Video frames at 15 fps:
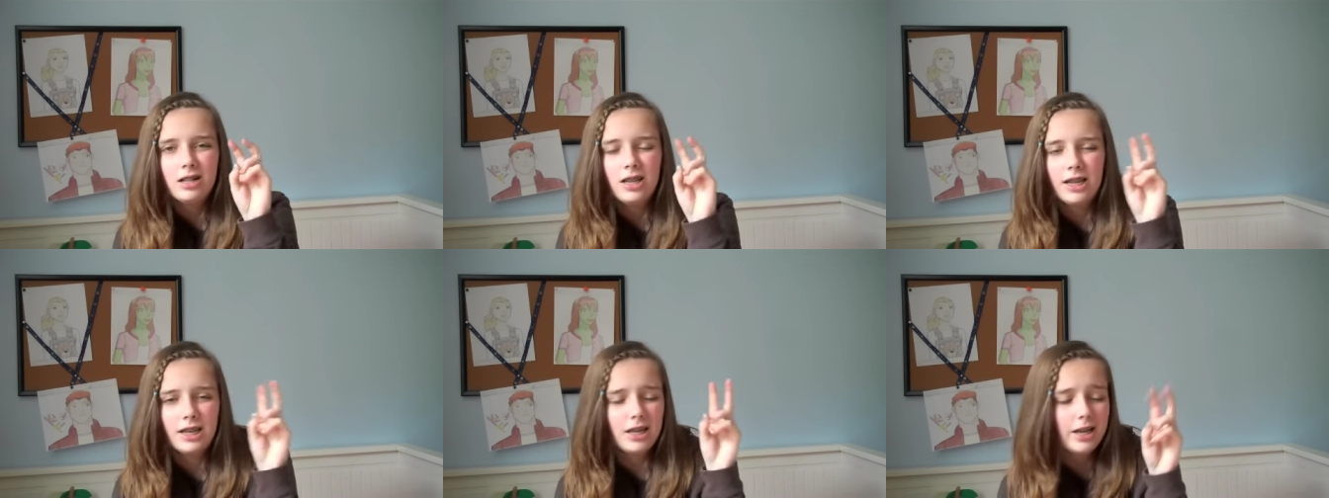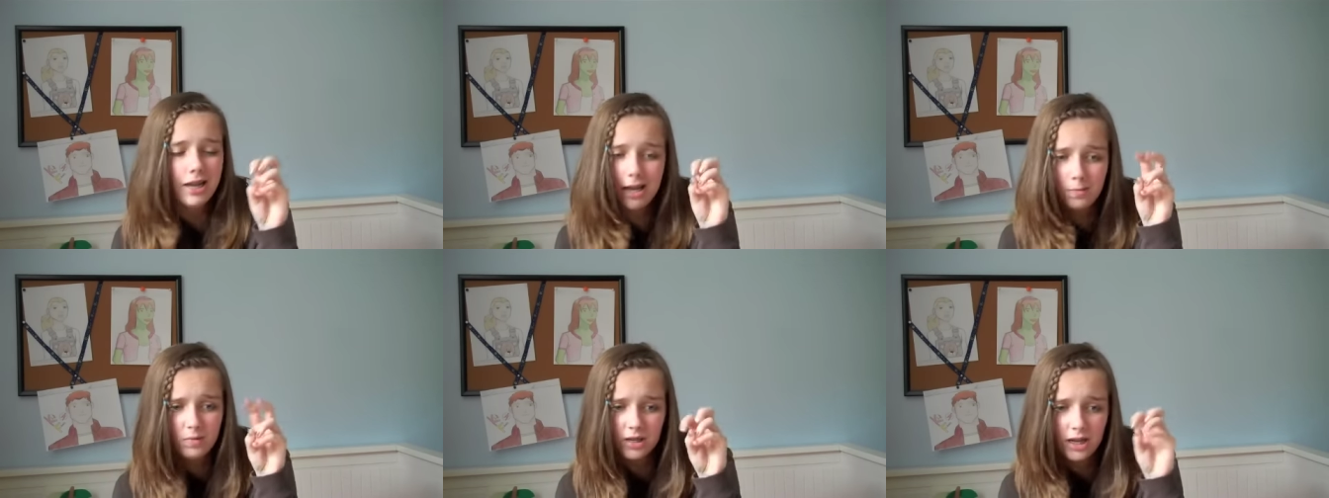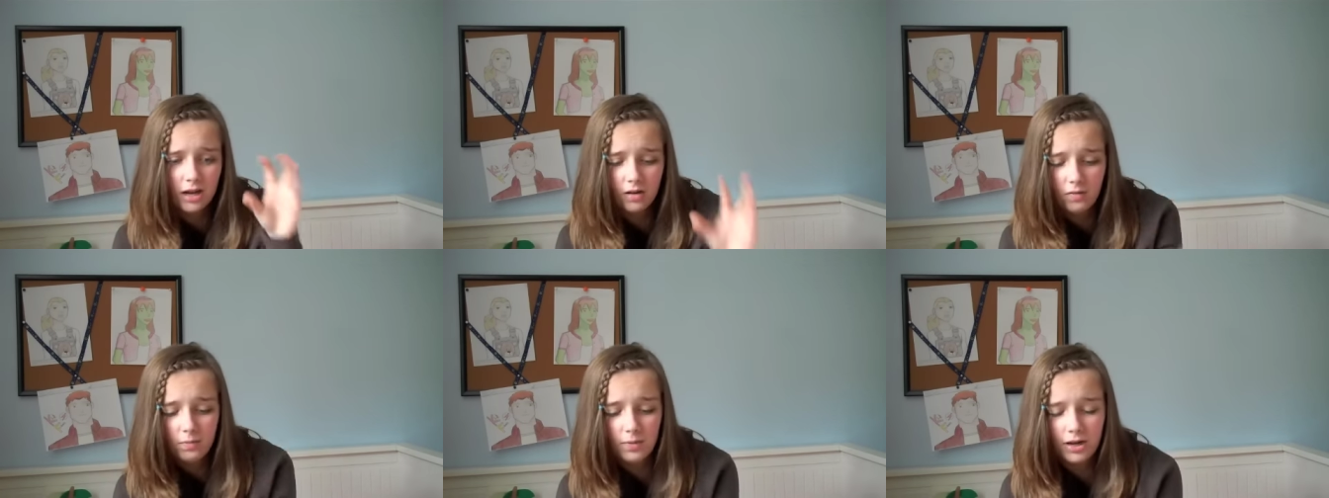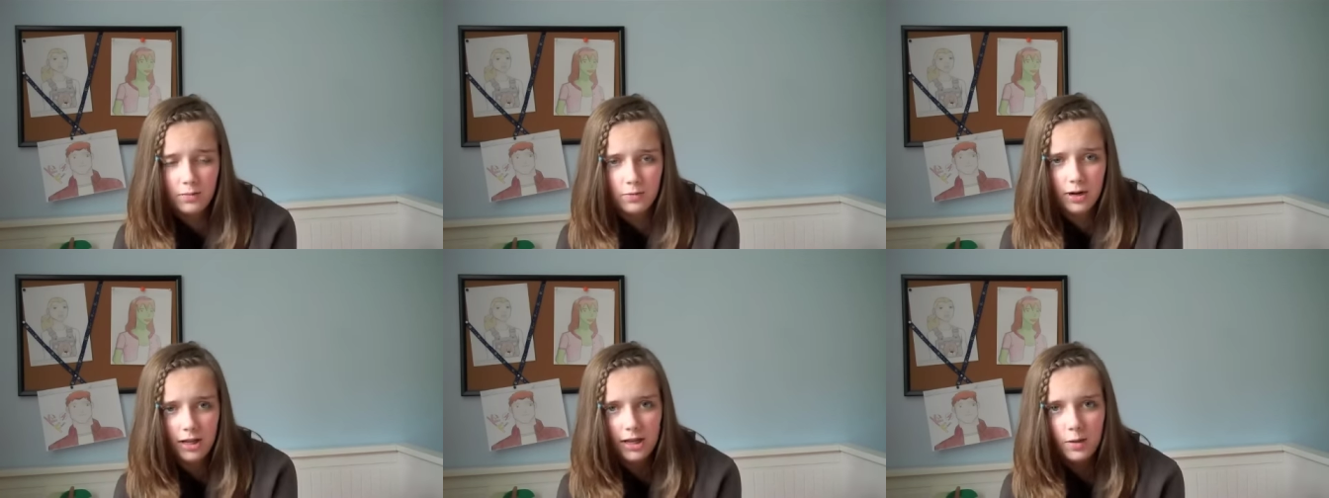like himself, but
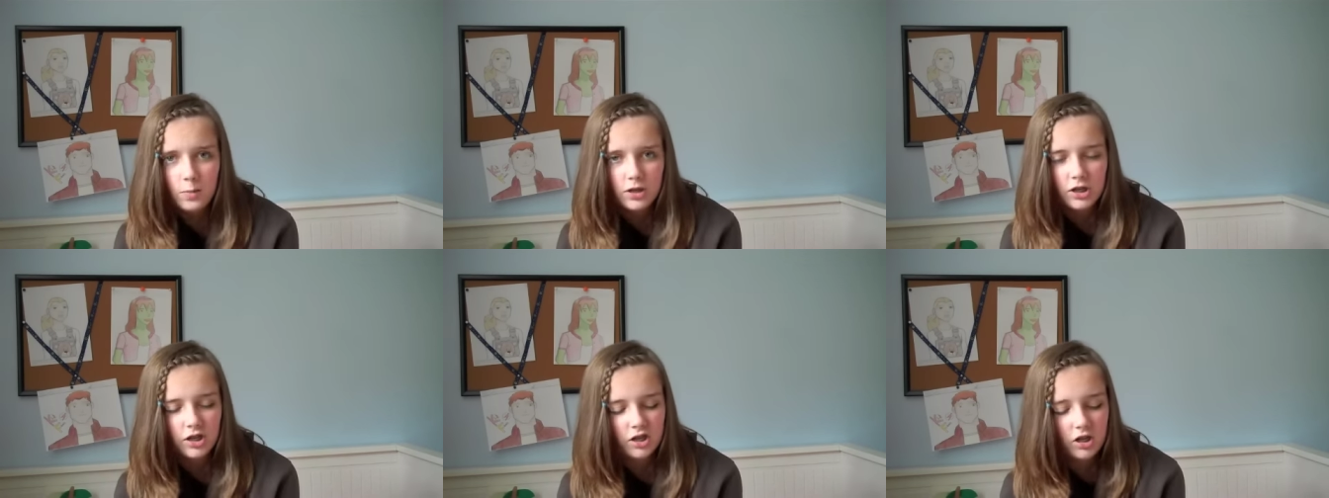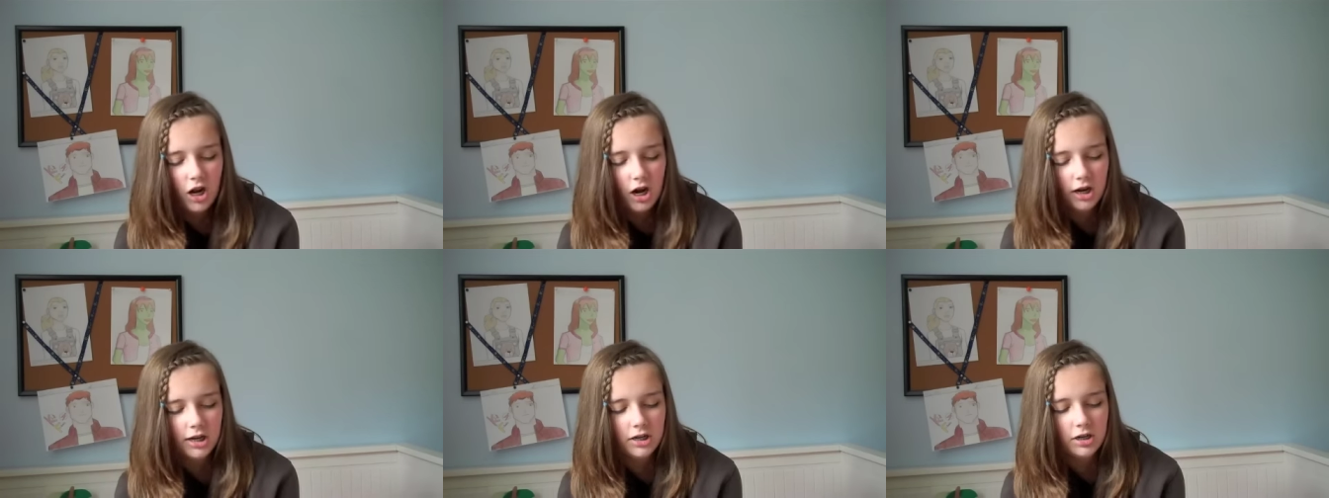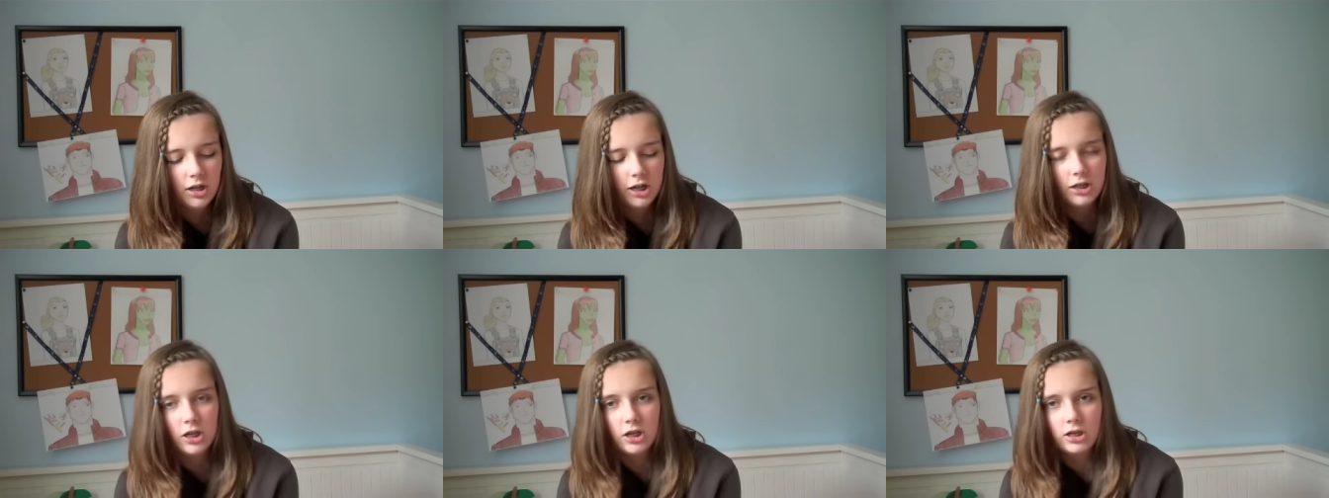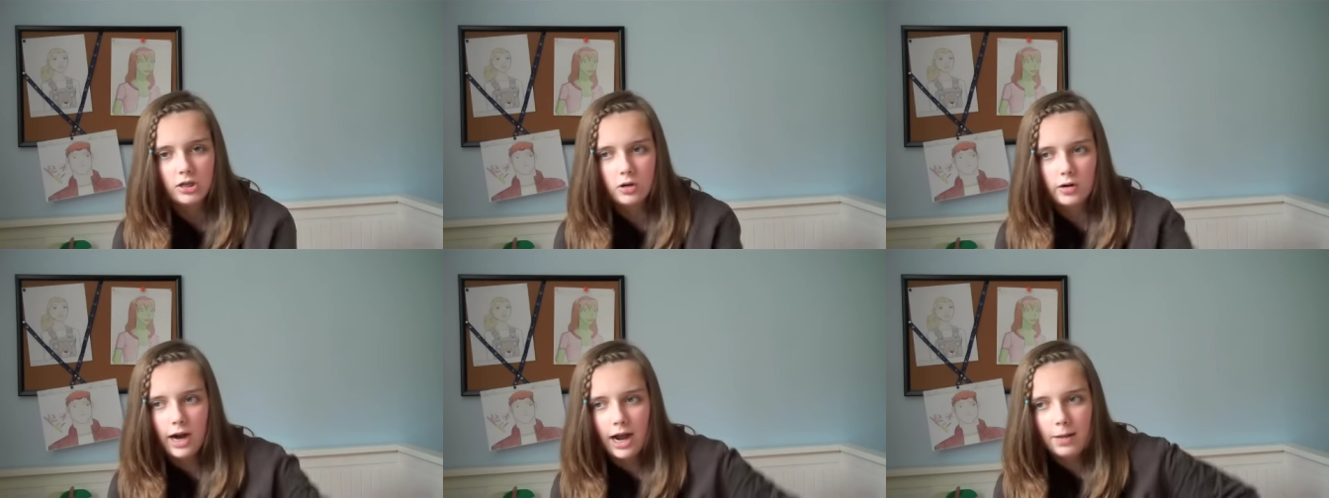really he was just talking to like the
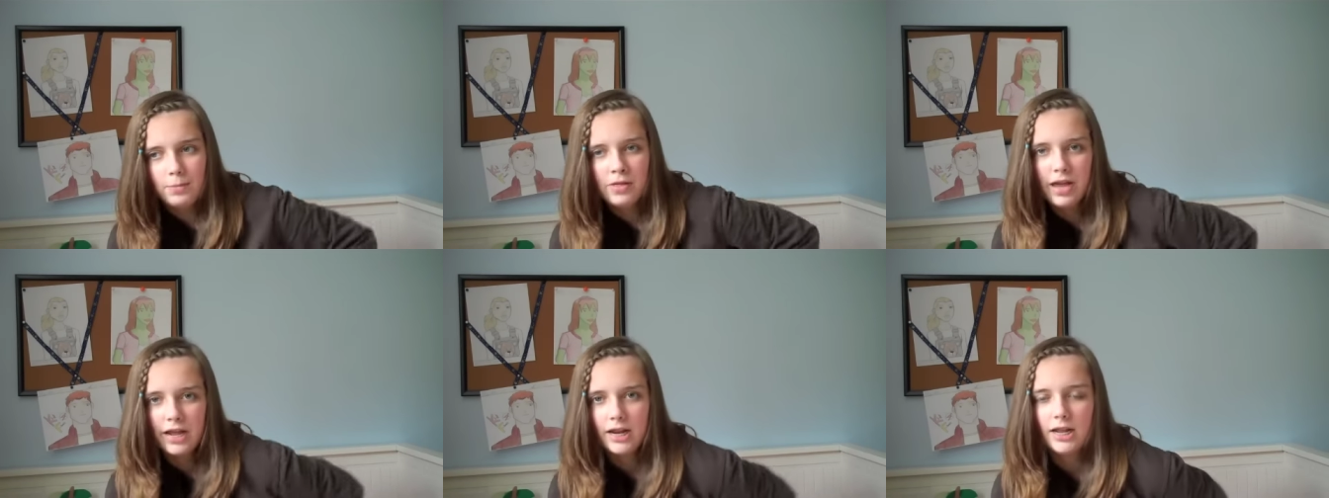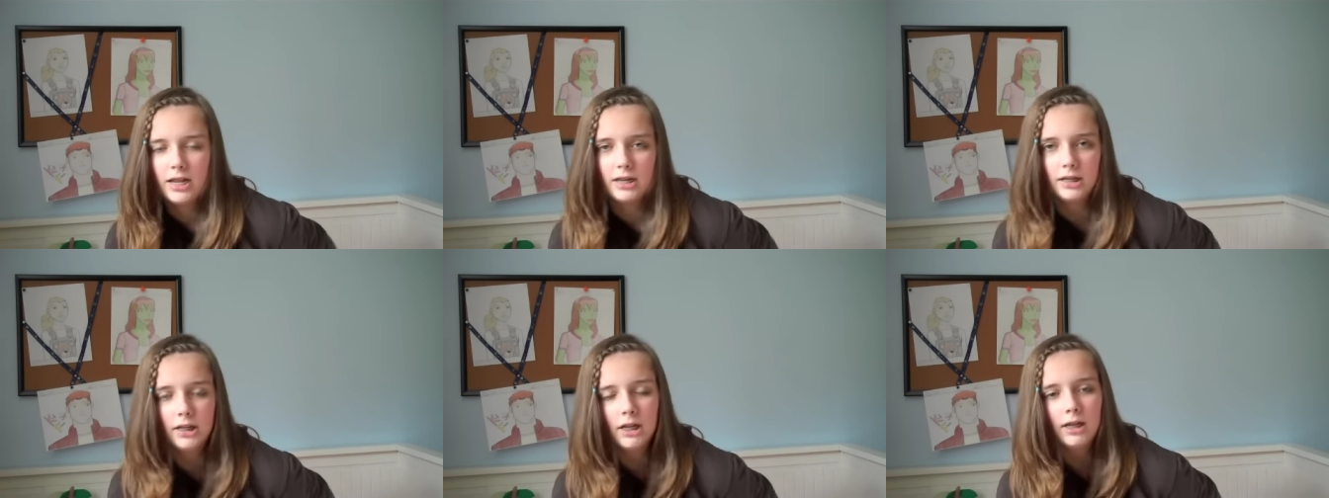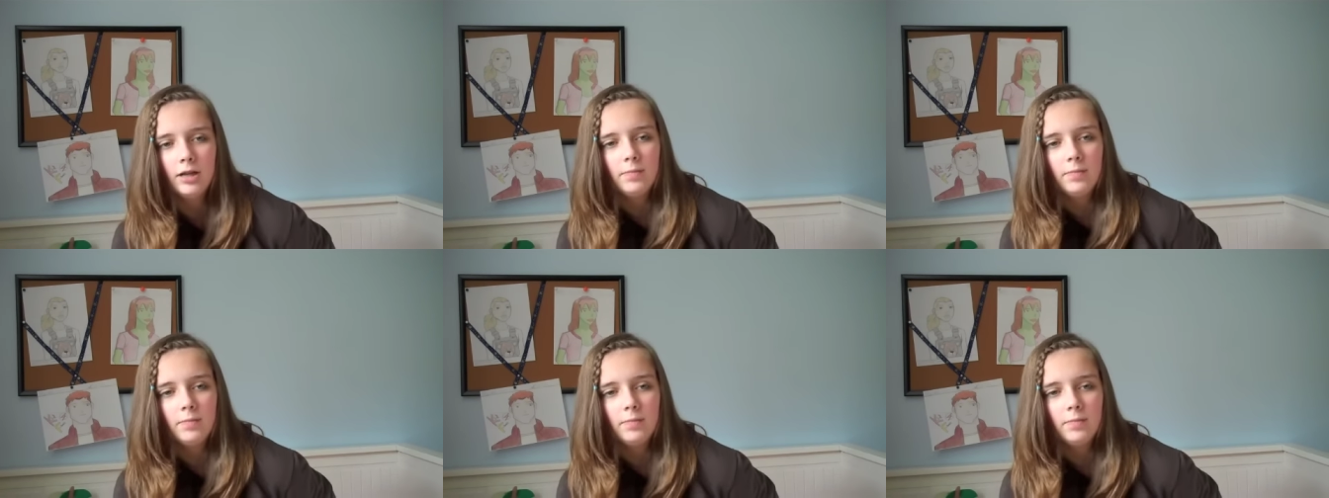scarab that is